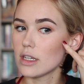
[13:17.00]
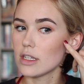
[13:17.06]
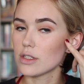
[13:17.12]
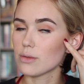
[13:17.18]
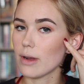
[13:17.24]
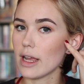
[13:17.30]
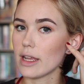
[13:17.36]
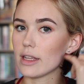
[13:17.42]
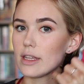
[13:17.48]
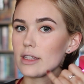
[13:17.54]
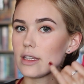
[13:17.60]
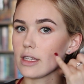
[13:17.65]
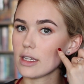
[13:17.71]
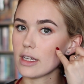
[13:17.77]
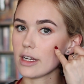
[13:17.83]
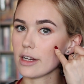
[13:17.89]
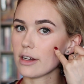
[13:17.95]
is right in
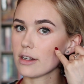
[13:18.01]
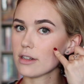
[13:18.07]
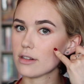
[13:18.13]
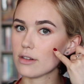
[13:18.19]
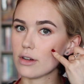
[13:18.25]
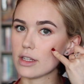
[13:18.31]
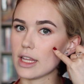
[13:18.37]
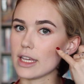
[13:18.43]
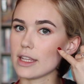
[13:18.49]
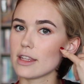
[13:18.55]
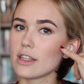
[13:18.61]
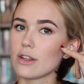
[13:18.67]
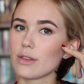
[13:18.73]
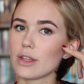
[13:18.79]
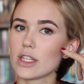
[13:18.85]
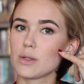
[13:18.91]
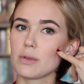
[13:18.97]
here, or like, you
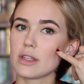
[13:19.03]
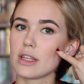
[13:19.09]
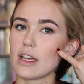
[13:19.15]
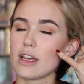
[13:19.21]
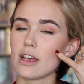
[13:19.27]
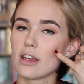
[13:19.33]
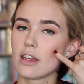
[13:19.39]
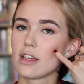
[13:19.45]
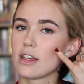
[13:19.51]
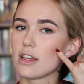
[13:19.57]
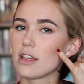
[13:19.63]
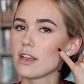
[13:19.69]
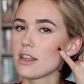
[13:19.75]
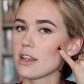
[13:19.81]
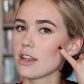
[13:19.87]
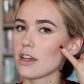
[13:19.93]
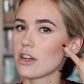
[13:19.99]
know, that's where
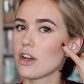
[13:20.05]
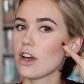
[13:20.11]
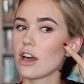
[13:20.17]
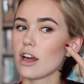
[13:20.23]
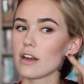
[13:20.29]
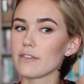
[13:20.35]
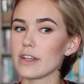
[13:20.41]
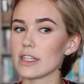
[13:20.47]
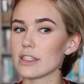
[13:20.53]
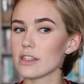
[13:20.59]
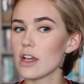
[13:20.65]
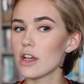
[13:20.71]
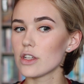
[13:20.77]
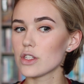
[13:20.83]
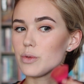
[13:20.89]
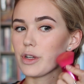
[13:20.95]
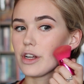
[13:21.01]
the curve is.
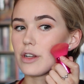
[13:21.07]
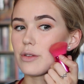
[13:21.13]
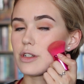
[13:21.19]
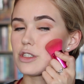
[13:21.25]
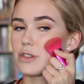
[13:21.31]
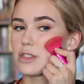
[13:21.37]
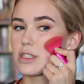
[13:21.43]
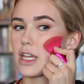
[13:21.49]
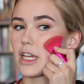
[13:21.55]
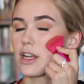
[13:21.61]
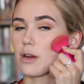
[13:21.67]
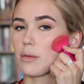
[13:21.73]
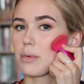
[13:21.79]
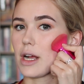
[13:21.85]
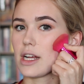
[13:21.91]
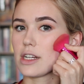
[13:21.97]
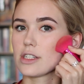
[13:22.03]
So what you're gonna do is take your
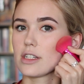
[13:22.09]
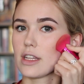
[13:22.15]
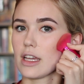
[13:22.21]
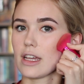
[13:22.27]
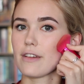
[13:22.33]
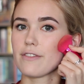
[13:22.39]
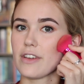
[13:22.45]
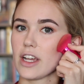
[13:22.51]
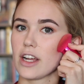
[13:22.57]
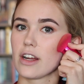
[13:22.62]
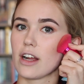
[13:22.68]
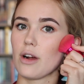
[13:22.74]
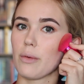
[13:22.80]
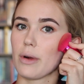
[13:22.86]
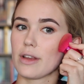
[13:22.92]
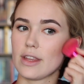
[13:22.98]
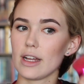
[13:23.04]
brush and like figure
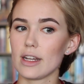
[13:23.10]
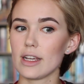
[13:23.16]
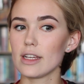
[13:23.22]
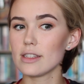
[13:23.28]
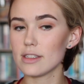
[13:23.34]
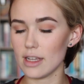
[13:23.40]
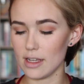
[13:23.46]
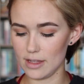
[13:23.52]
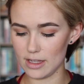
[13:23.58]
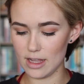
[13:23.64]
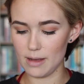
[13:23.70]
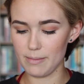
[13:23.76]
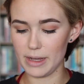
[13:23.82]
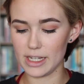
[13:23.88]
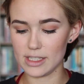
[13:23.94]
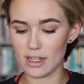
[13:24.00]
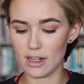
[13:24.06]
out where that is, and then
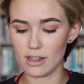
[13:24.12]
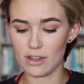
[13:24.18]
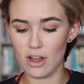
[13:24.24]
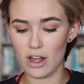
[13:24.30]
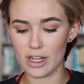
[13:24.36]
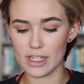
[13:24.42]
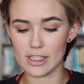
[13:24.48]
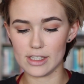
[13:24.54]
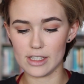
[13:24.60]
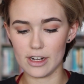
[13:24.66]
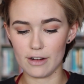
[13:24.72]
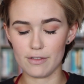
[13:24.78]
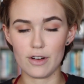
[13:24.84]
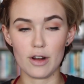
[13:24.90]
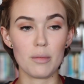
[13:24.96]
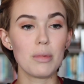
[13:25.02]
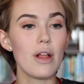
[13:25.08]
that makes it a lot easier
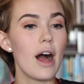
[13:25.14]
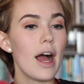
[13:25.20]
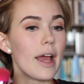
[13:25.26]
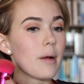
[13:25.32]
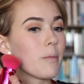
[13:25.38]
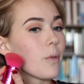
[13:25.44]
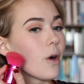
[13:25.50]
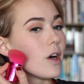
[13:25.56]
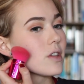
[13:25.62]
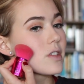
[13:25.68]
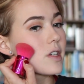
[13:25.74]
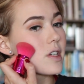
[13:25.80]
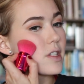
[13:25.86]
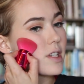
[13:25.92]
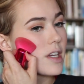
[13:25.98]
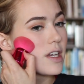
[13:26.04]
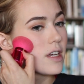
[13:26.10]
for applying
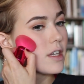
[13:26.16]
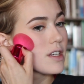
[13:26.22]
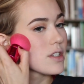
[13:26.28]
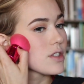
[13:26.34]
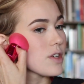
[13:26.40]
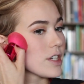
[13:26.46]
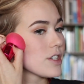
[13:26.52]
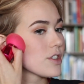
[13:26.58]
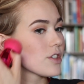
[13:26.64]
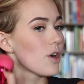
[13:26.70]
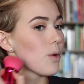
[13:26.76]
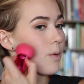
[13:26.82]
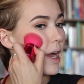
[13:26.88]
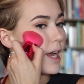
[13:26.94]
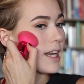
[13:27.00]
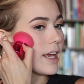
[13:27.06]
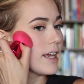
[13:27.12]
bronzers. So I just go
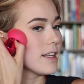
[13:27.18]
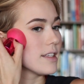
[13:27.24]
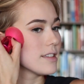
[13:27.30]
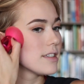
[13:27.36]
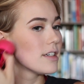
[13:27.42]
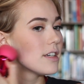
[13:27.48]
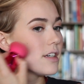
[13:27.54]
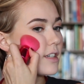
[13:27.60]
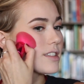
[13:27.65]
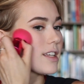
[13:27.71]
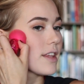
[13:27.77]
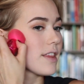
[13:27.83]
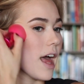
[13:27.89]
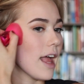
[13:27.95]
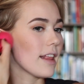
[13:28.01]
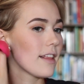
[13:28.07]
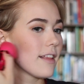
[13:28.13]
right in to
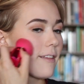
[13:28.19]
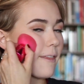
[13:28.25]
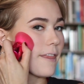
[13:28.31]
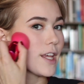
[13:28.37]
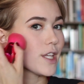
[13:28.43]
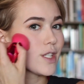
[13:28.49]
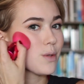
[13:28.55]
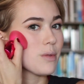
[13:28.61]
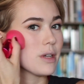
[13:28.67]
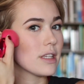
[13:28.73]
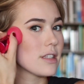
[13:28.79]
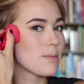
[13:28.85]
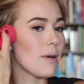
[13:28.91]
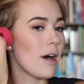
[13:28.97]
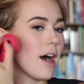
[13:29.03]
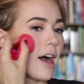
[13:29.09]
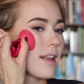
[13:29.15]
that sweet
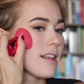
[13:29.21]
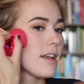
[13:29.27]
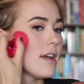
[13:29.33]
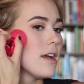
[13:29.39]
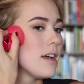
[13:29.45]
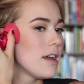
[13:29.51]
spot